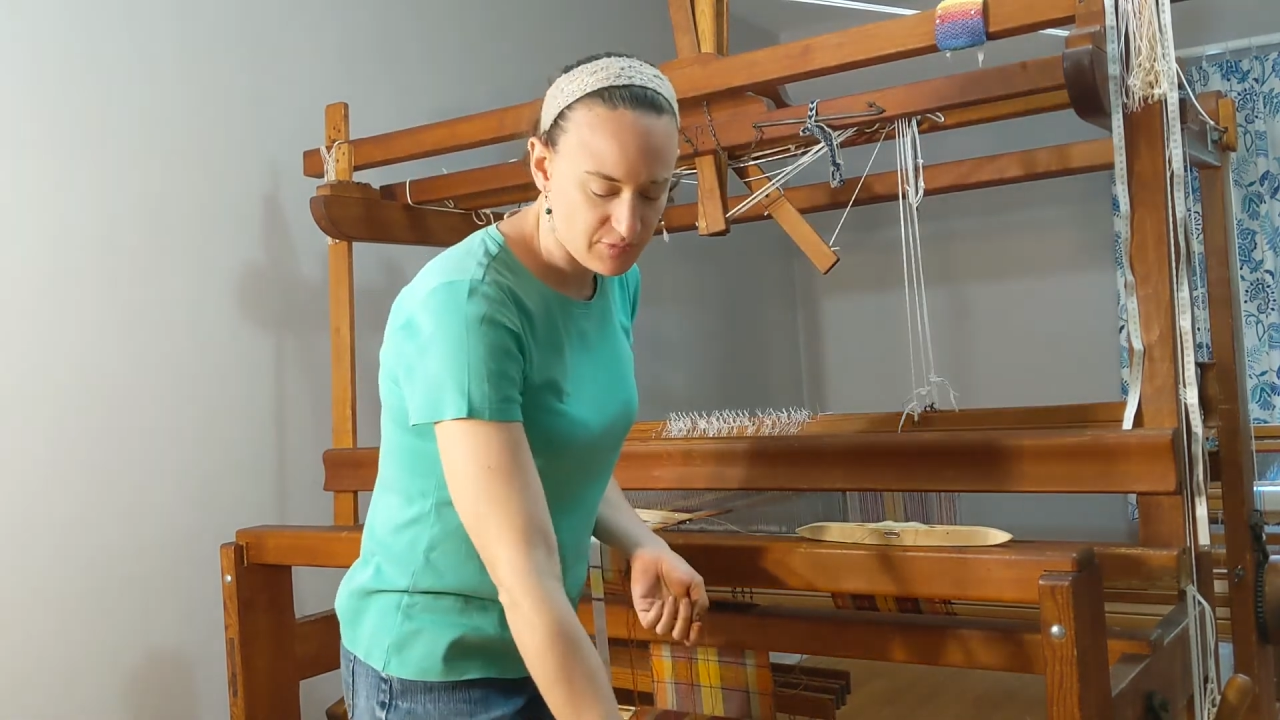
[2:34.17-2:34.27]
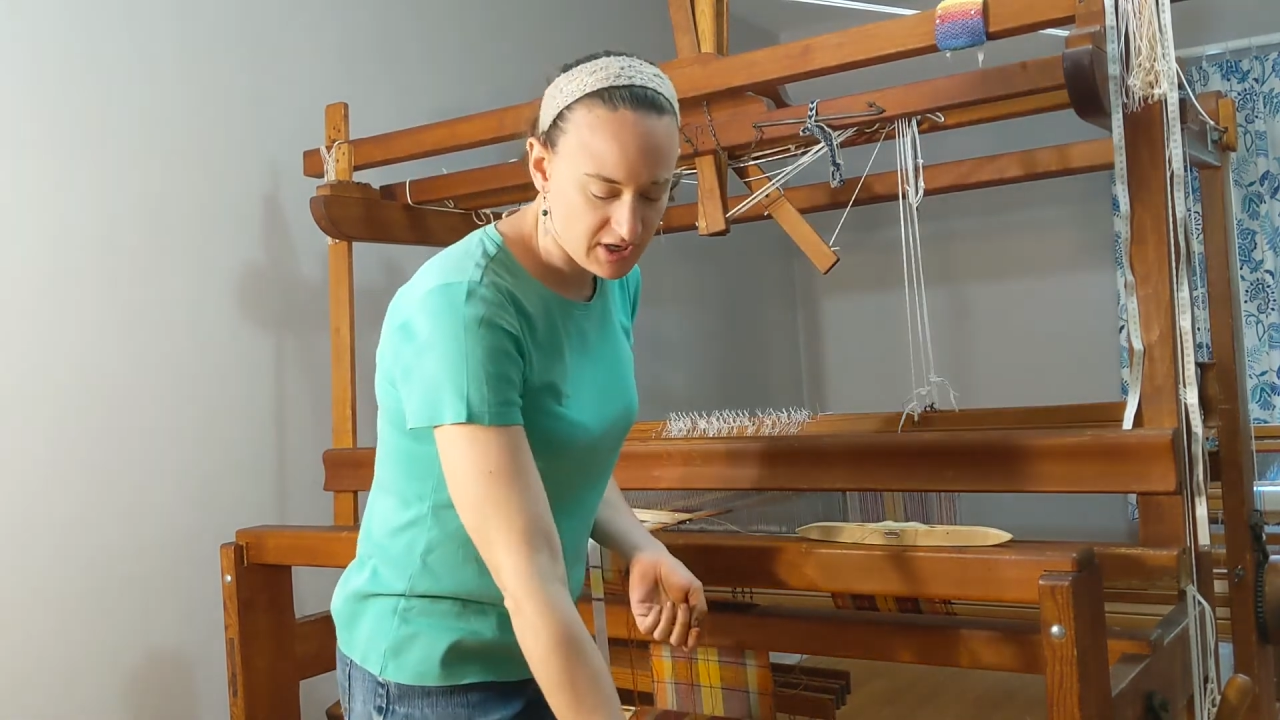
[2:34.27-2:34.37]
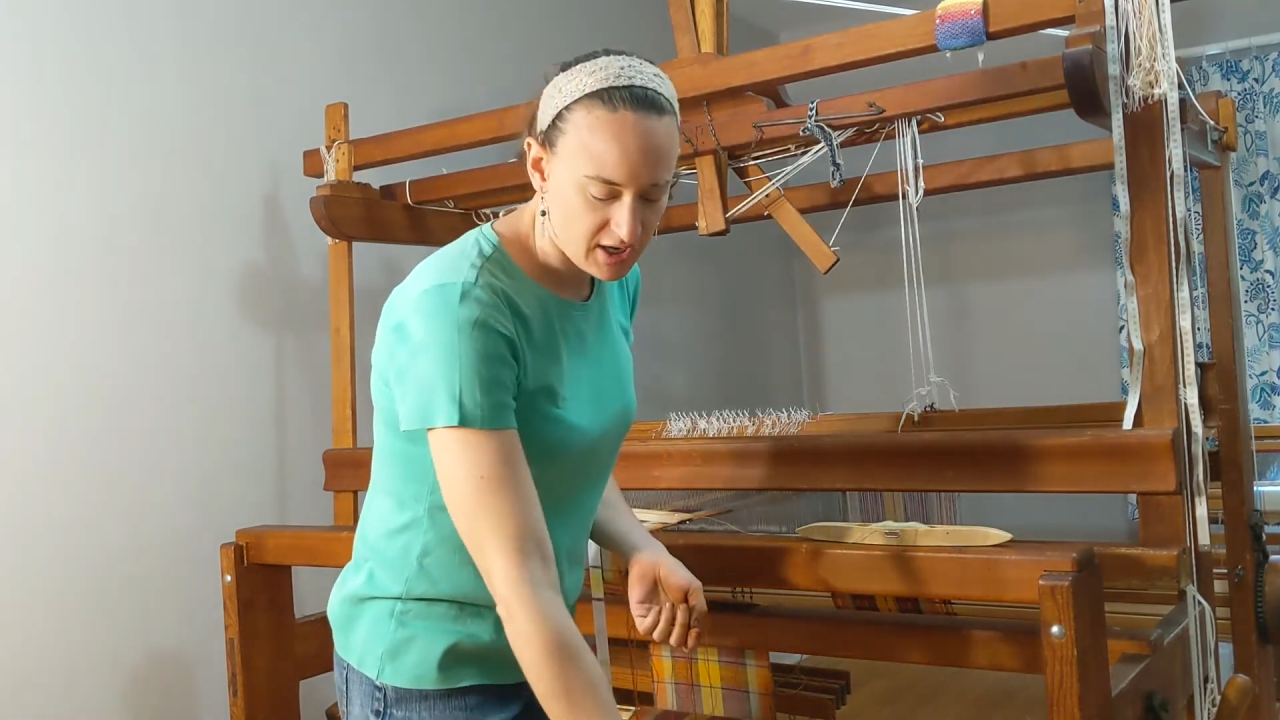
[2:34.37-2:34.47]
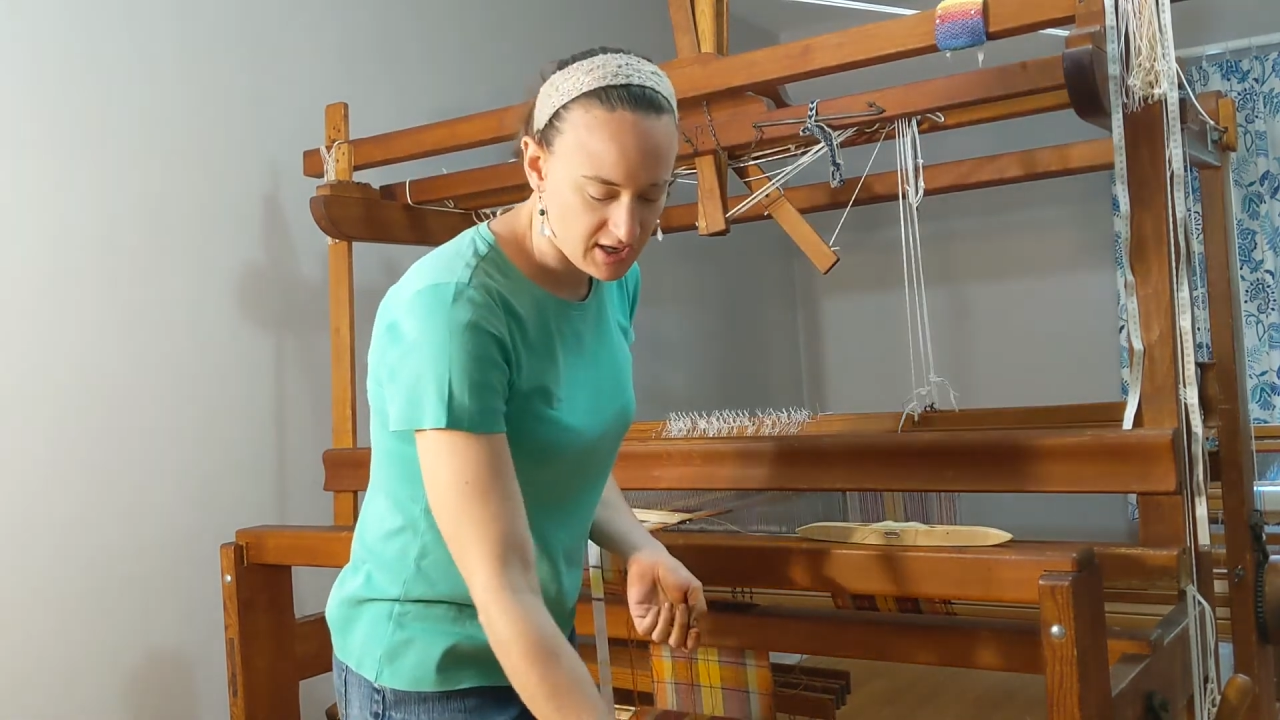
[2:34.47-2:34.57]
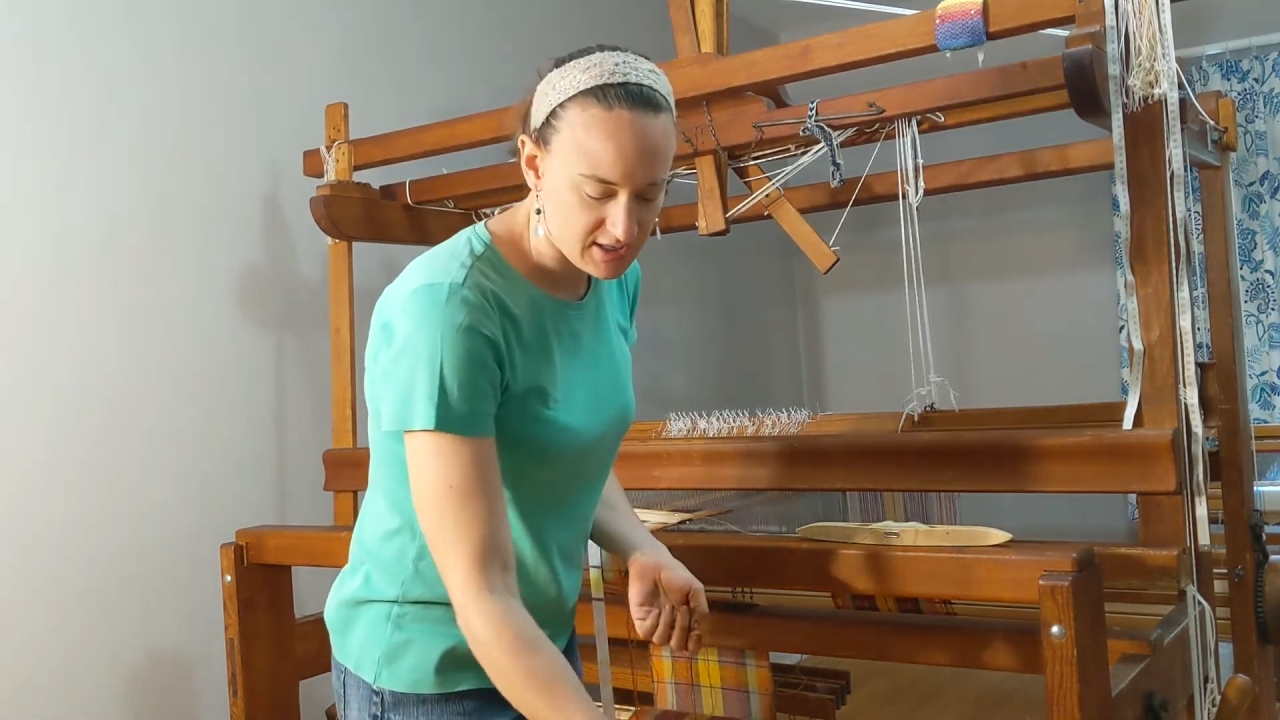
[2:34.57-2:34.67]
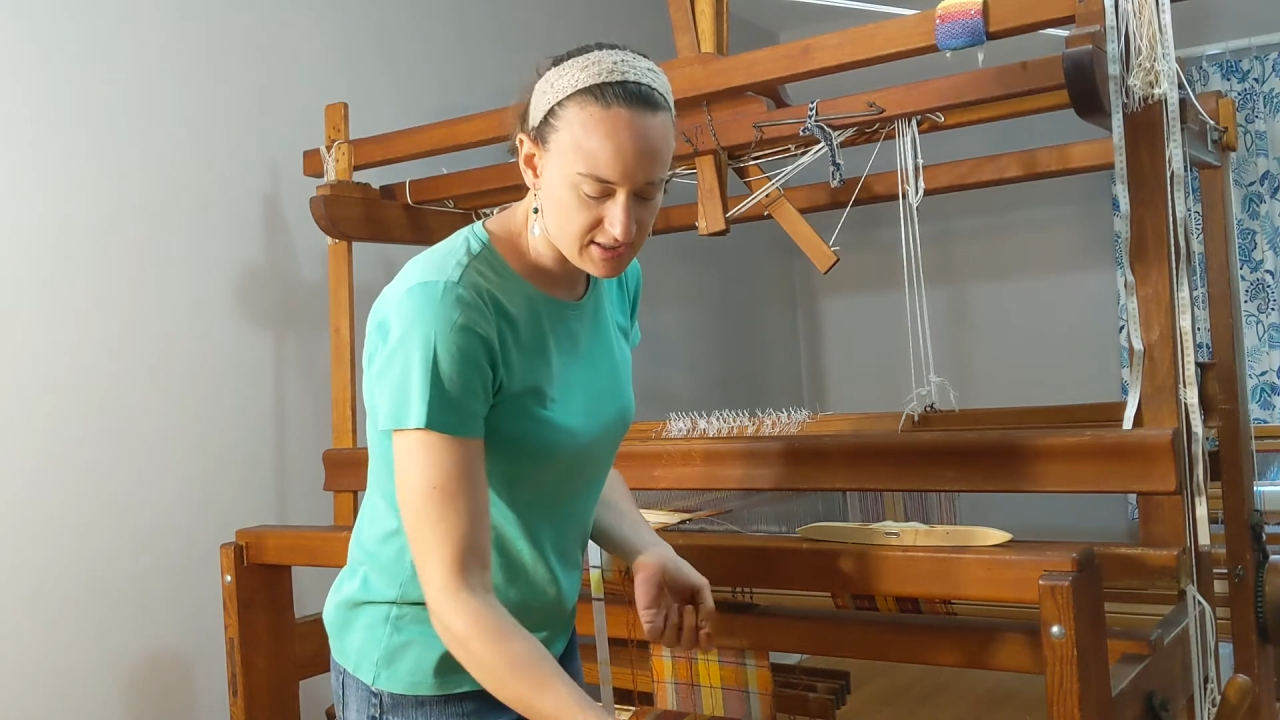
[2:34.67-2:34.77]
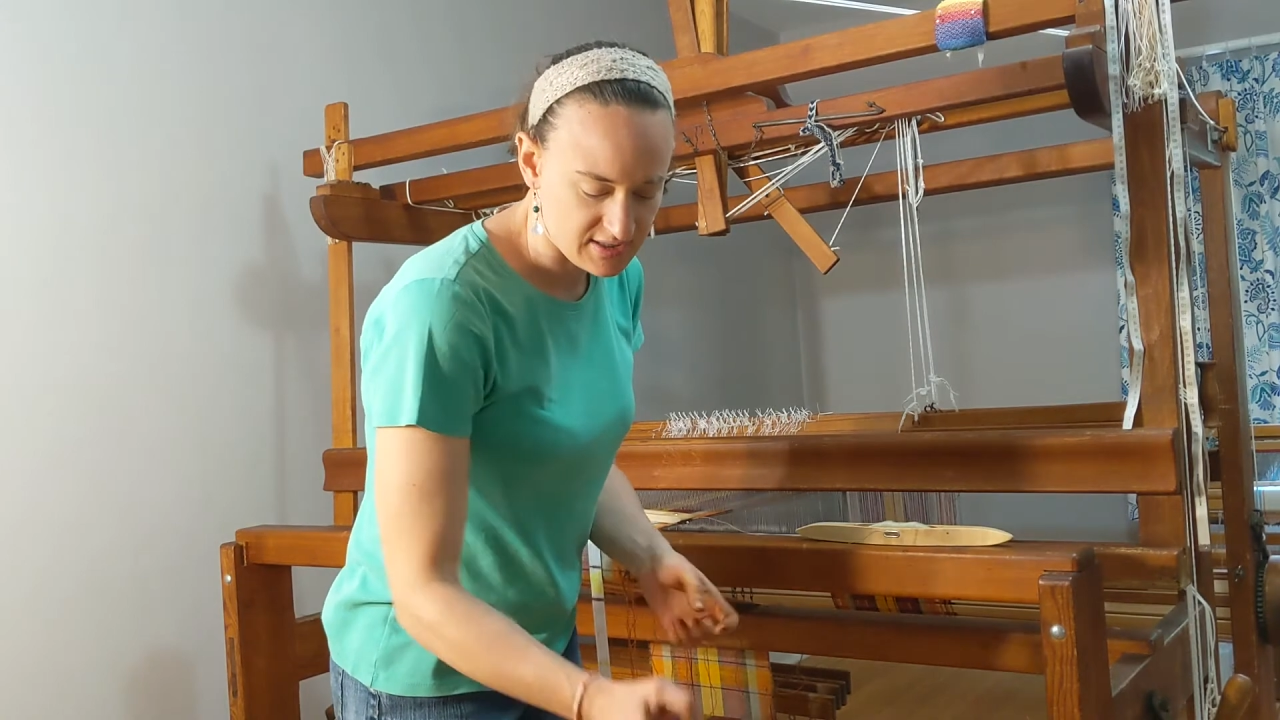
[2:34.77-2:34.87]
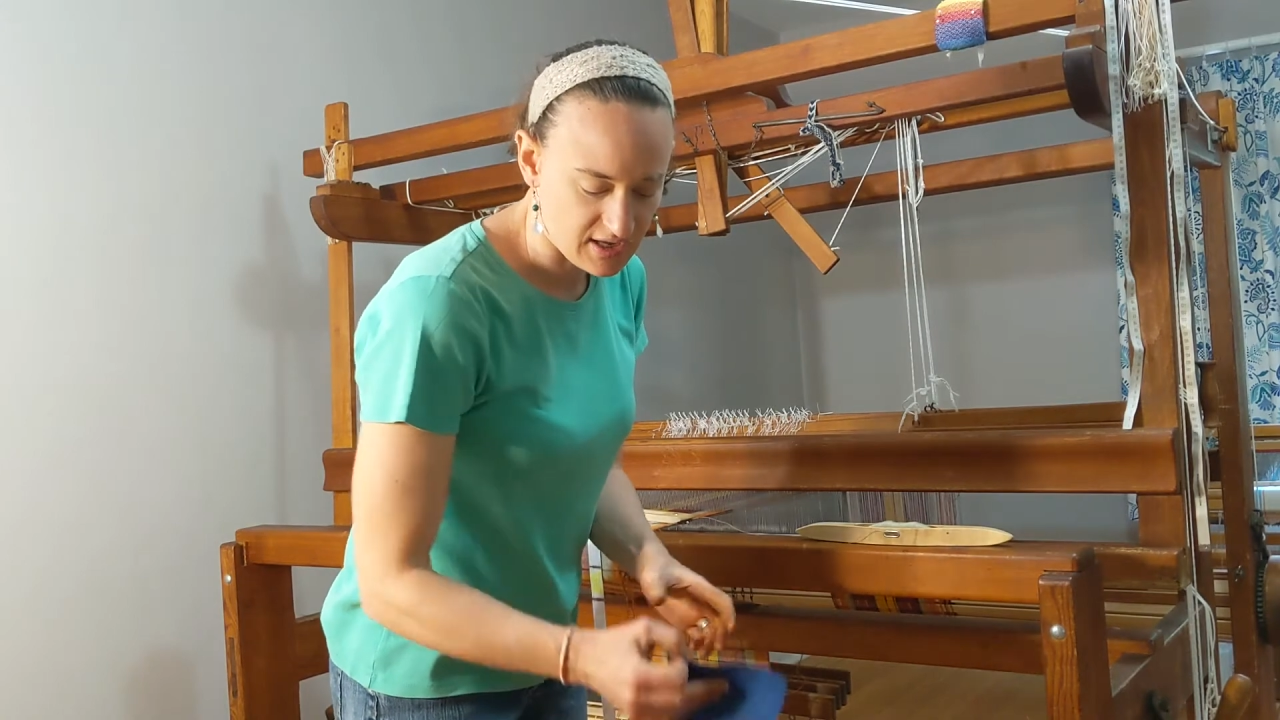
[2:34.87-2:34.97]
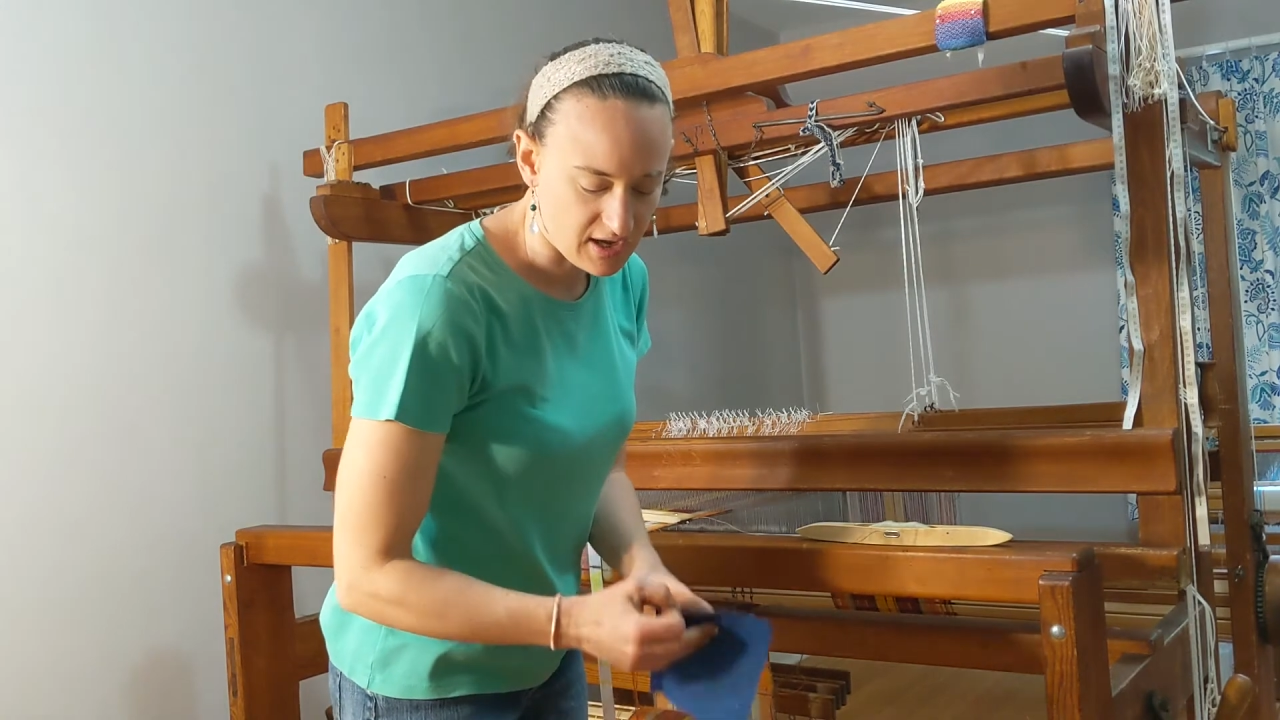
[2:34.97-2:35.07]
because